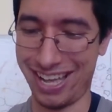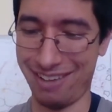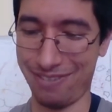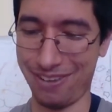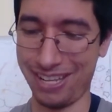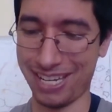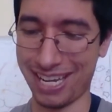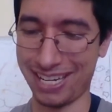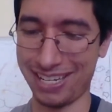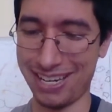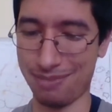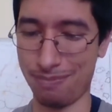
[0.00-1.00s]
I feel like I can
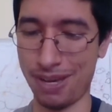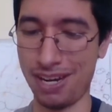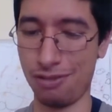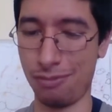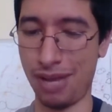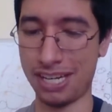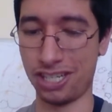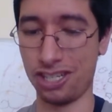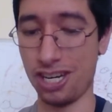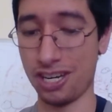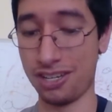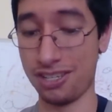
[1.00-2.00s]
talk better when I'm actually
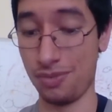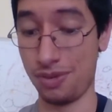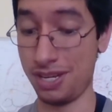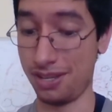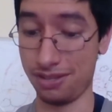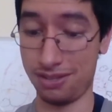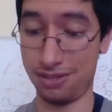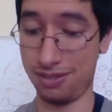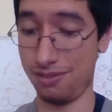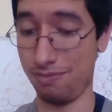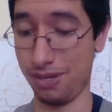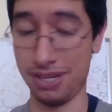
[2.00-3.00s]
talking to someone else.
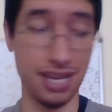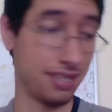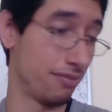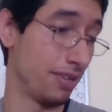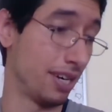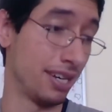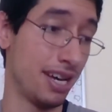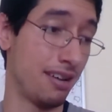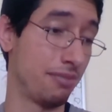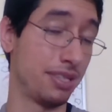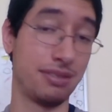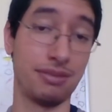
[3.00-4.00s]
But as of right now,
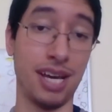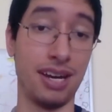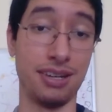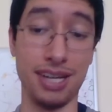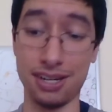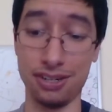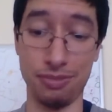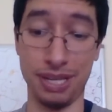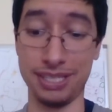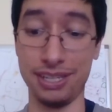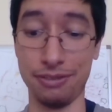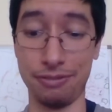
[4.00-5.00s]
I'm just kind of talking to
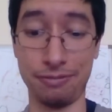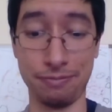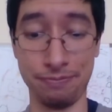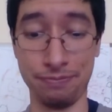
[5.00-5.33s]
myself.